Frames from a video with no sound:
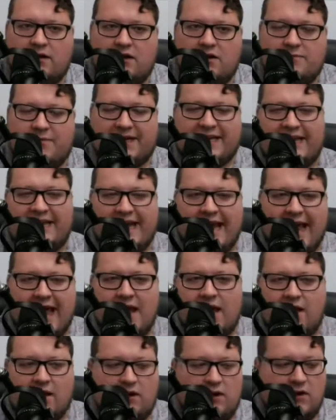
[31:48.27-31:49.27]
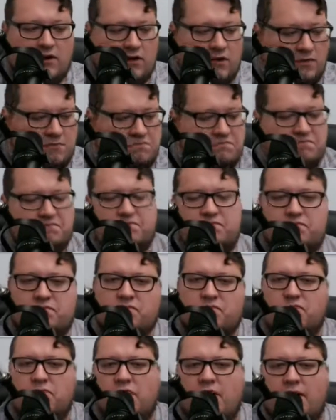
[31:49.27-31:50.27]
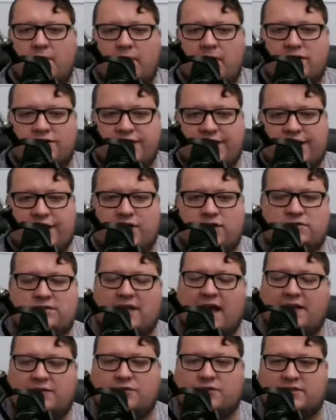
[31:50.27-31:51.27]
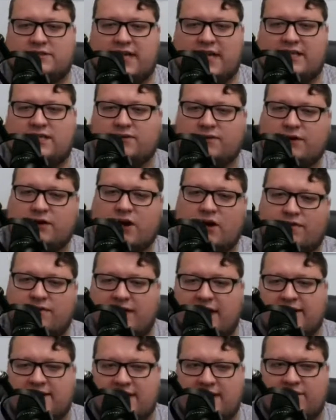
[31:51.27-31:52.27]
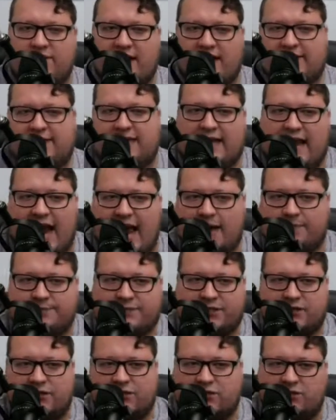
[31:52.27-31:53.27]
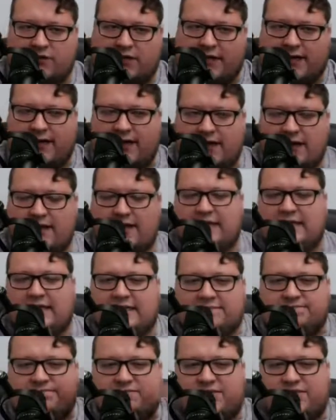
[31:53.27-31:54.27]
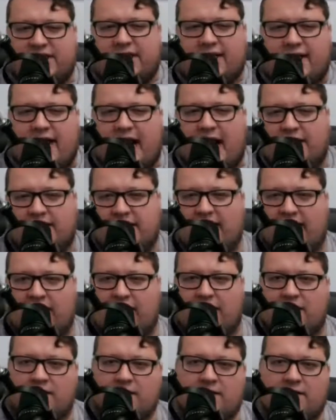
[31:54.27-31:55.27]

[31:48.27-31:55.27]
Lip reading: But yet, emergency use authorization for COVID-19 vaccine, absolutely send it out there.